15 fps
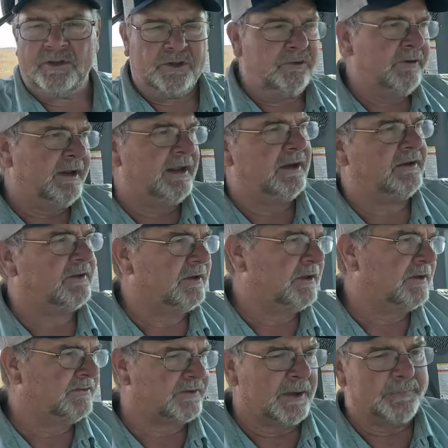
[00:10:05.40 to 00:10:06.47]
you need
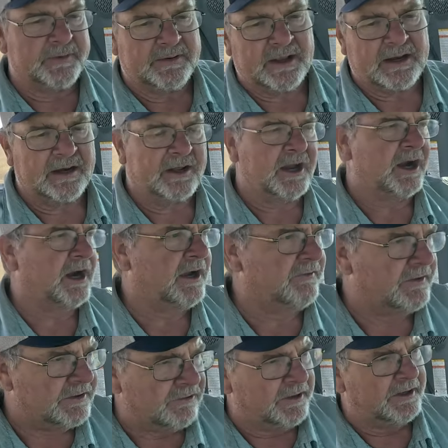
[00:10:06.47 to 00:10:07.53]
something taken care of
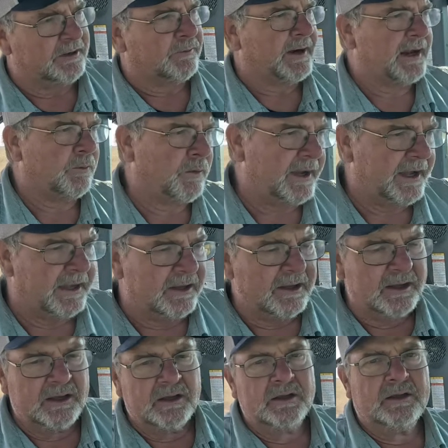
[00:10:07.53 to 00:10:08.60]
and you need it right away.
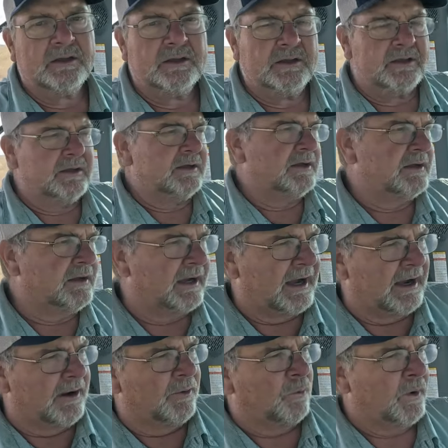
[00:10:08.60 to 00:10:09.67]

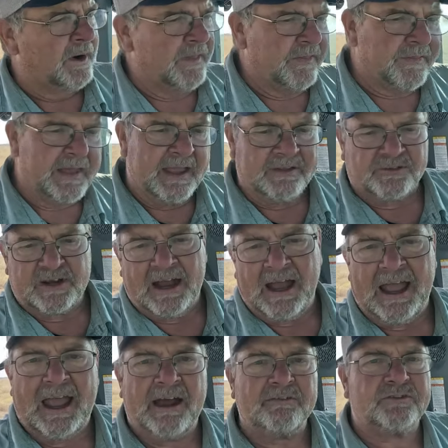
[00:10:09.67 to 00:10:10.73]
One of the things that I
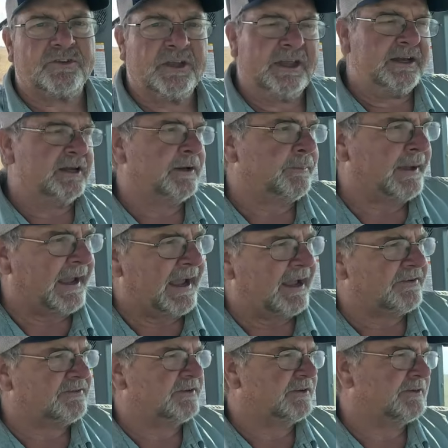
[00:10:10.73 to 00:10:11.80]
have seen in the
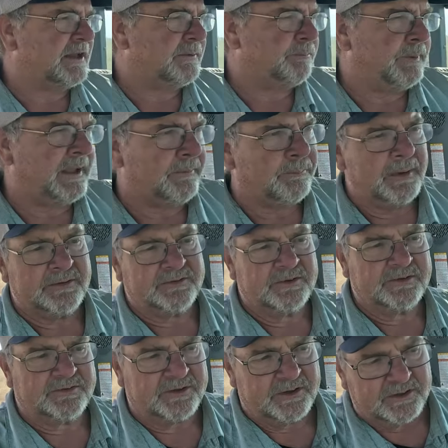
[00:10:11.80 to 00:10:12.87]
past is that big
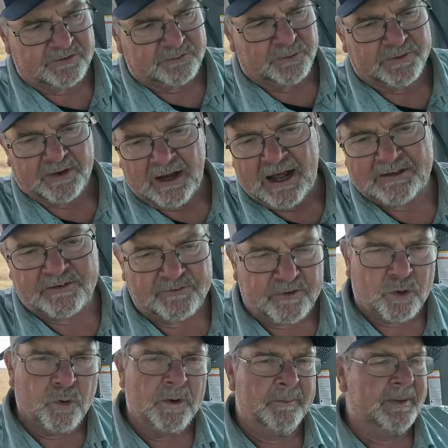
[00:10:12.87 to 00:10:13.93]
businesses with lots of
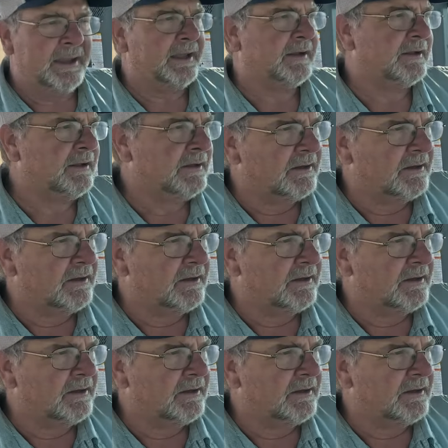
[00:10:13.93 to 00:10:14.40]
equipment